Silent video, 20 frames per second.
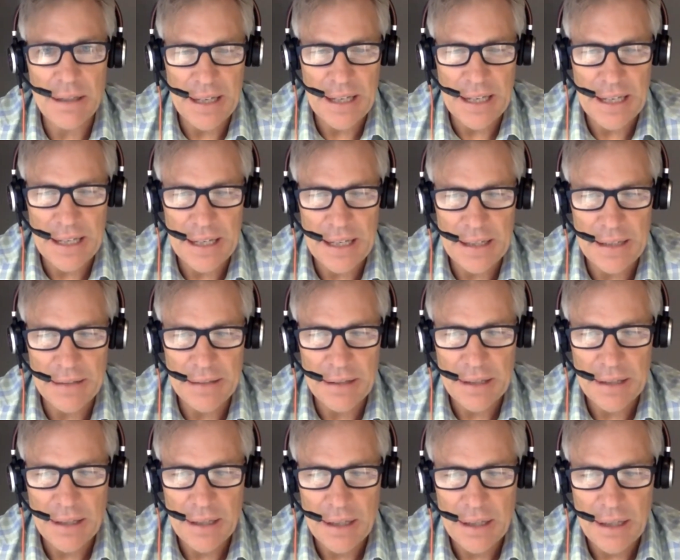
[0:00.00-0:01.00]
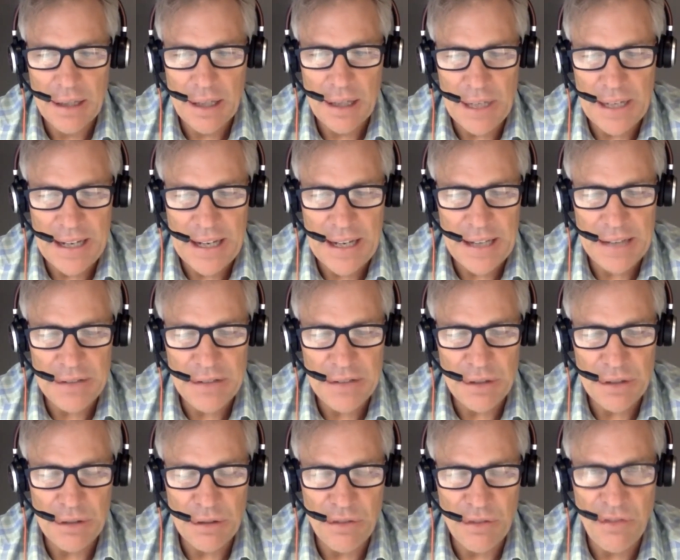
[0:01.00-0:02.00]
And I had
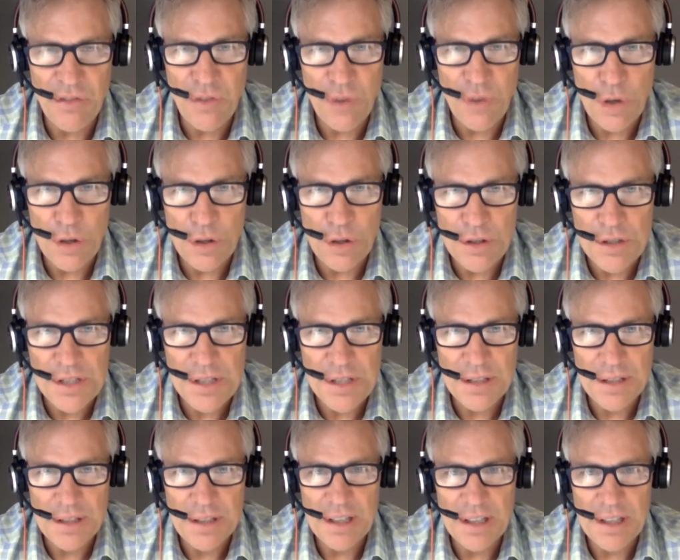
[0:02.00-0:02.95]
to first